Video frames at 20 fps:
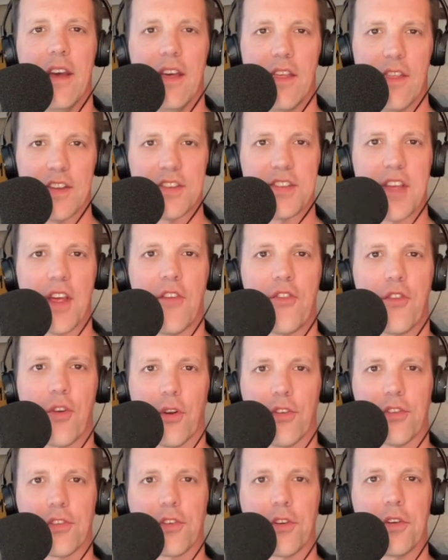the
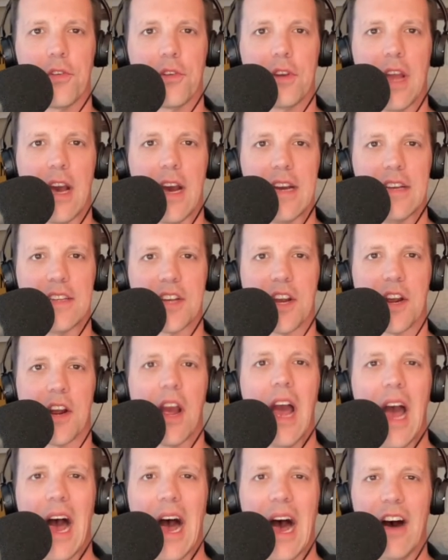central scrutinizer
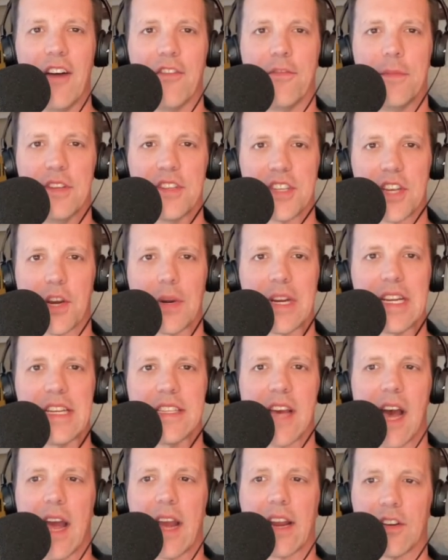of Missouri
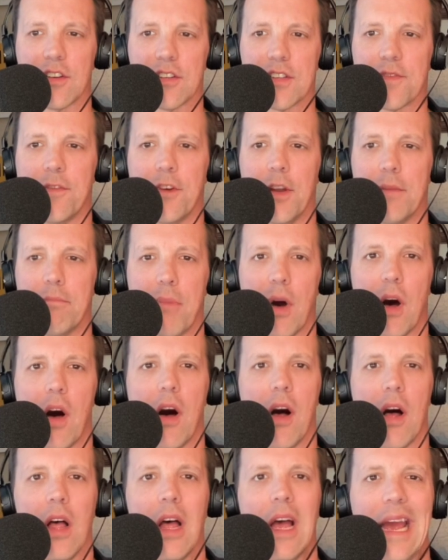Tigers
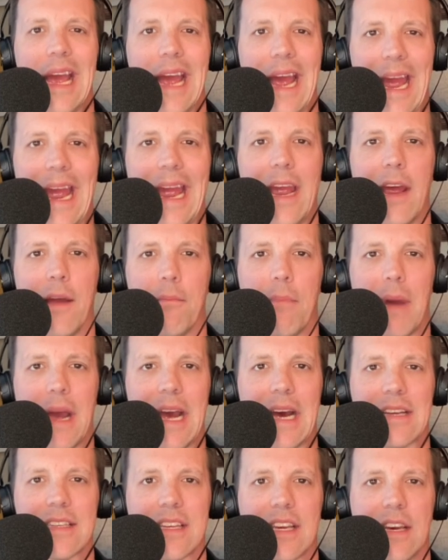football and
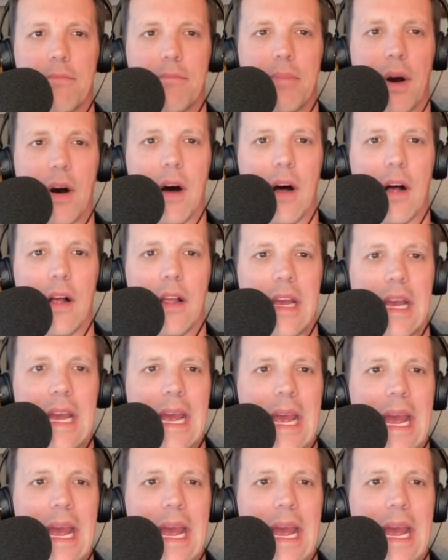basketball.